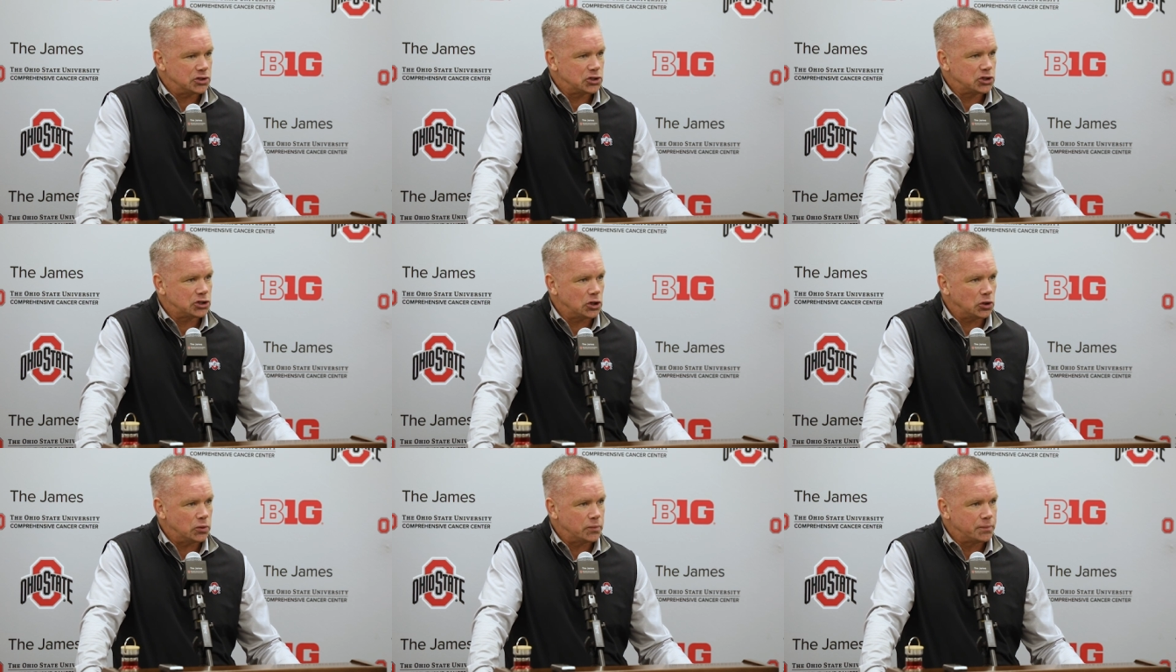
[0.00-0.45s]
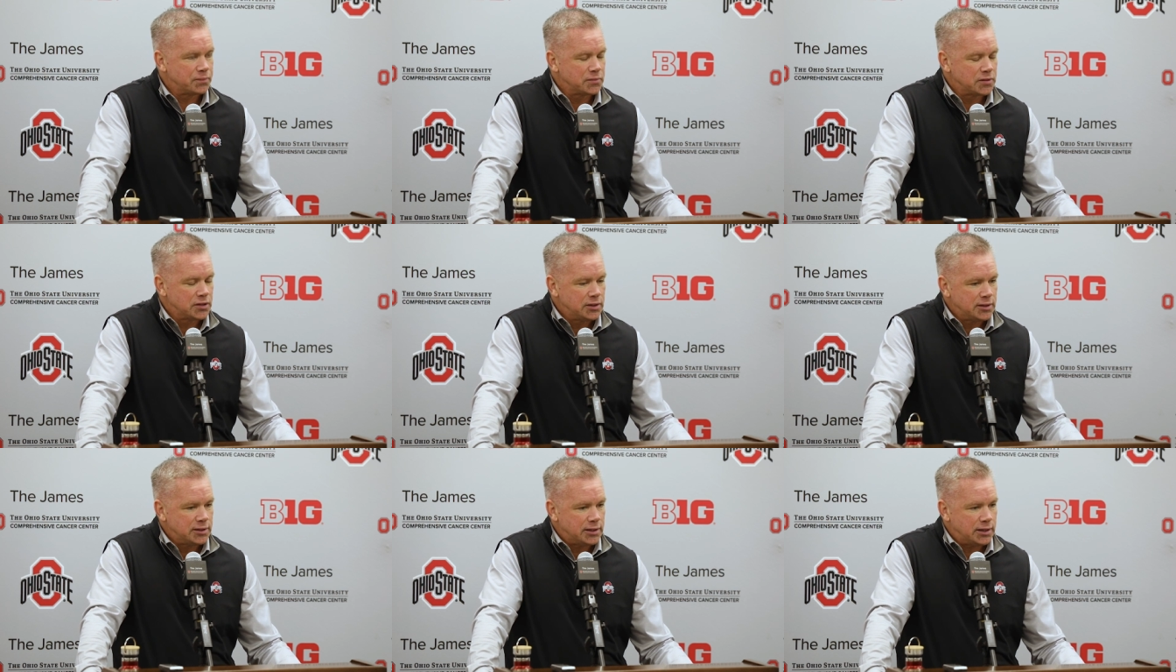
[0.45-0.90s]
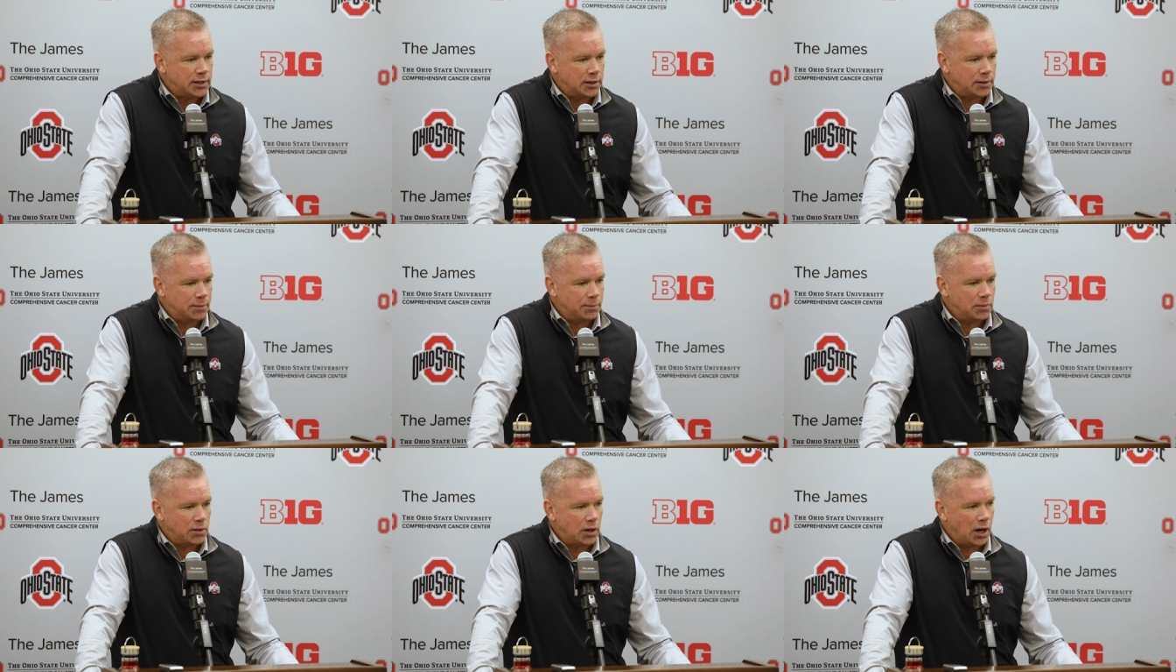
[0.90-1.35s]
So
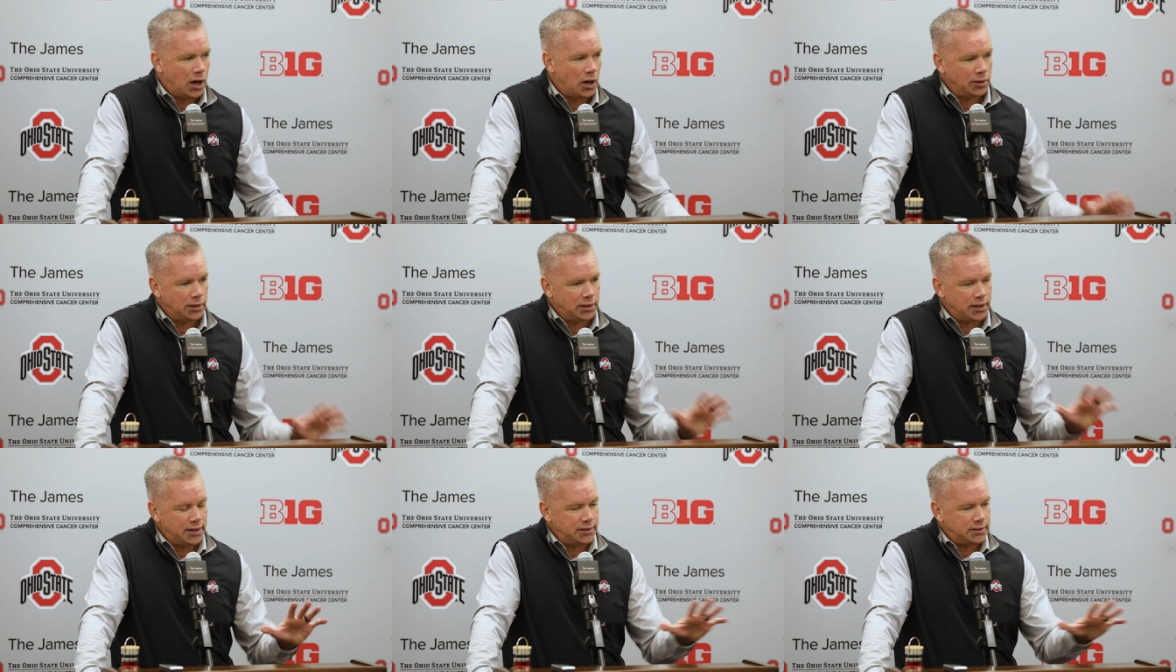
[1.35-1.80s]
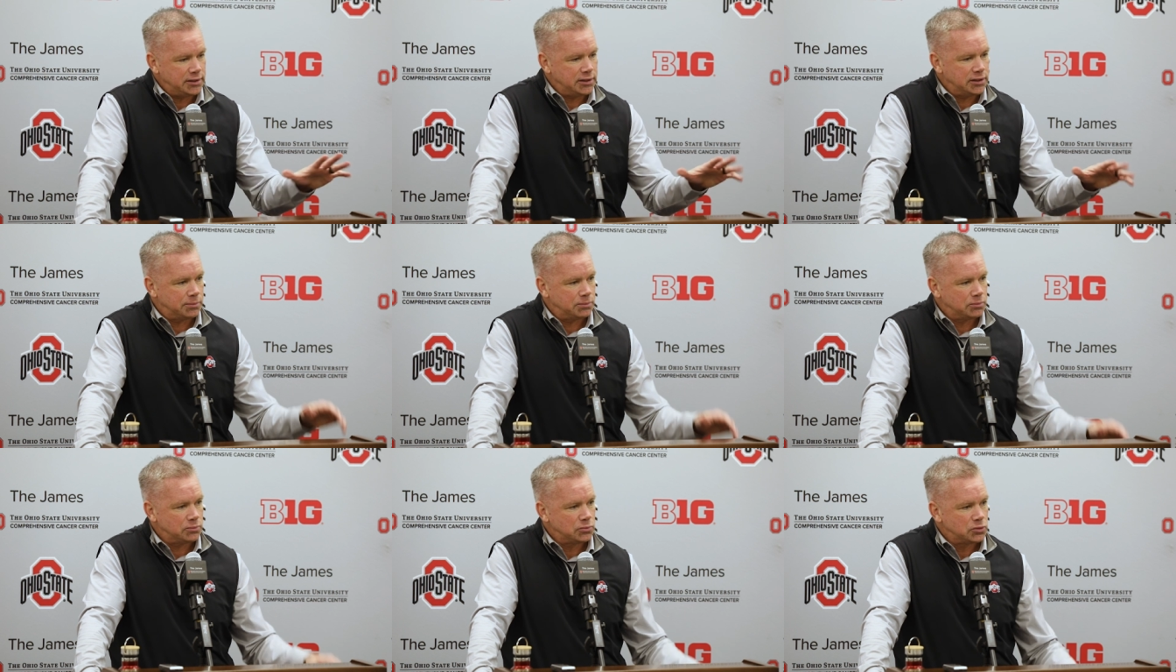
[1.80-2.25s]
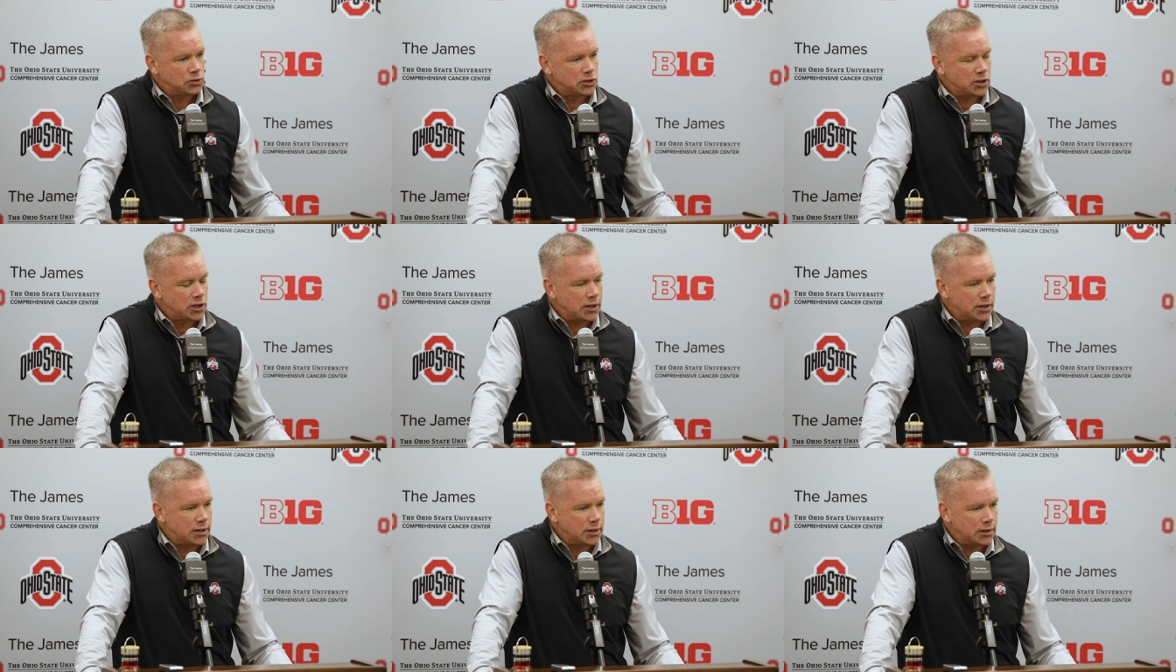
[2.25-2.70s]
um, I'll let him
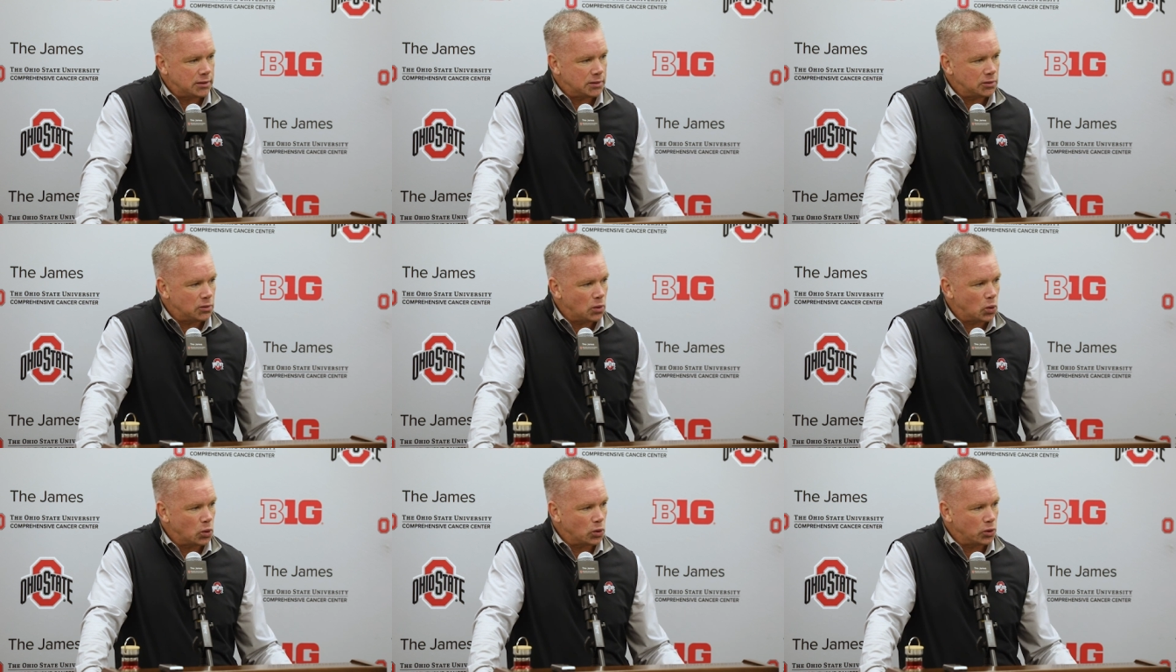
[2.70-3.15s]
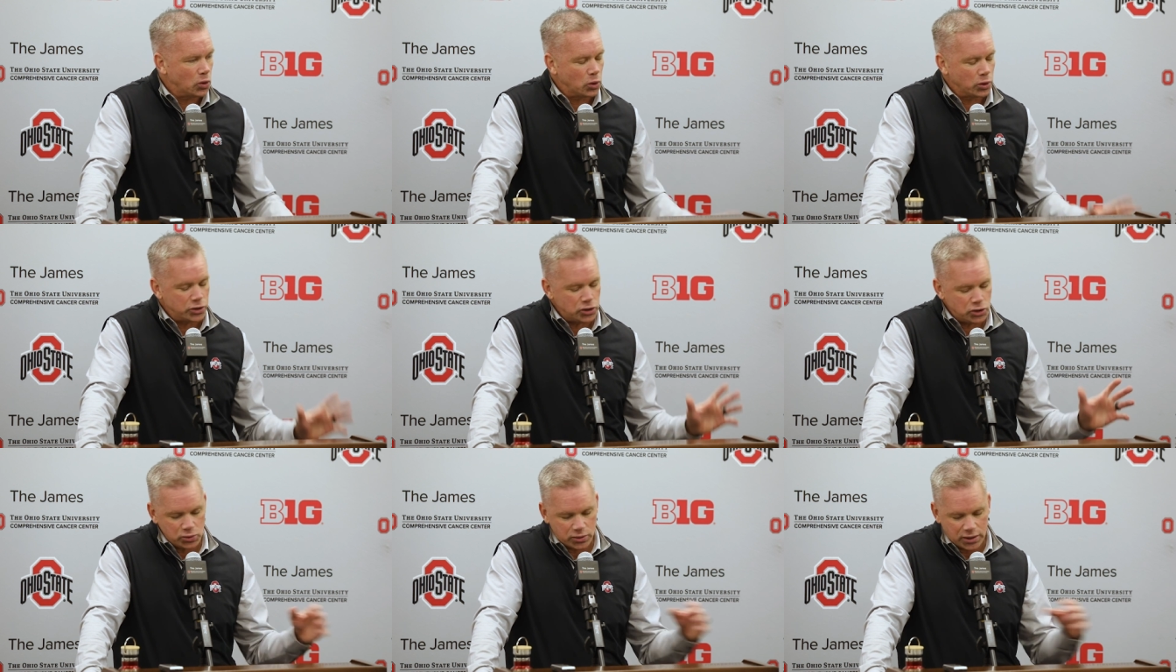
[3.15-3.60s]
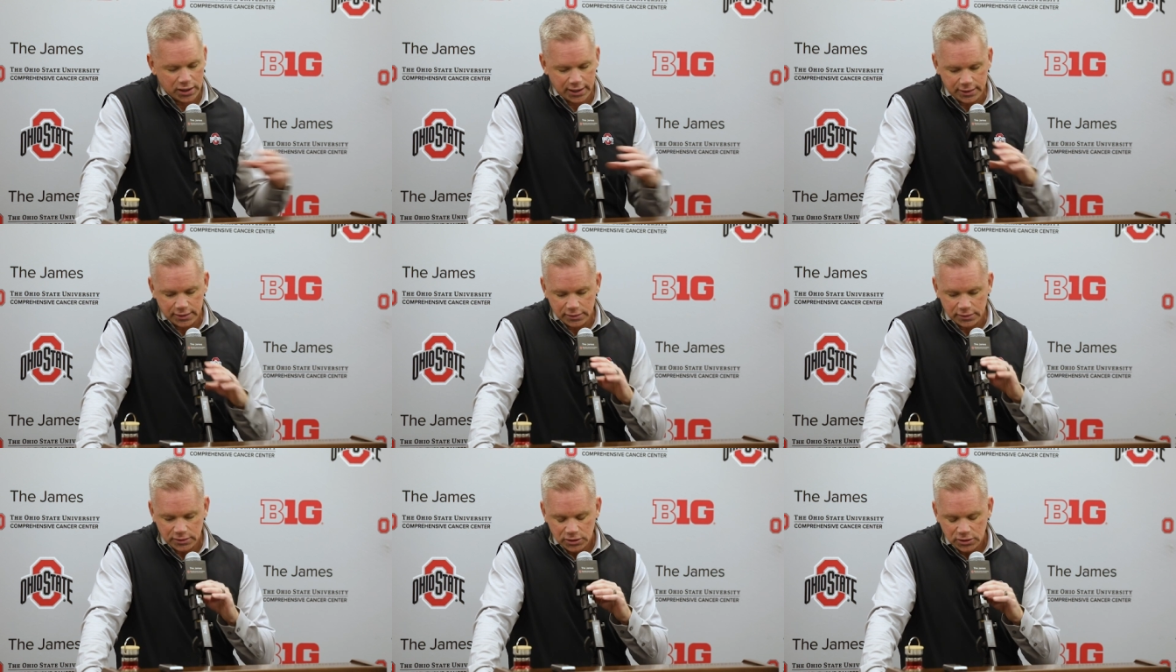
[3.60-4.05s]
uh, or, or you kind
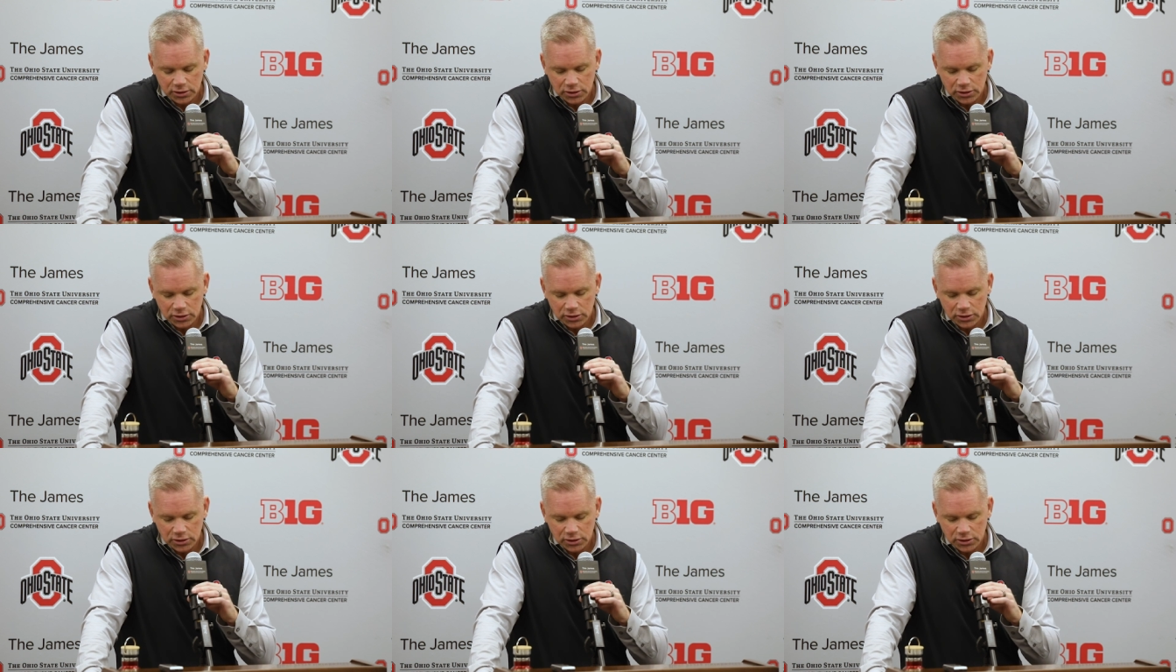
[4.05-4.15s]
of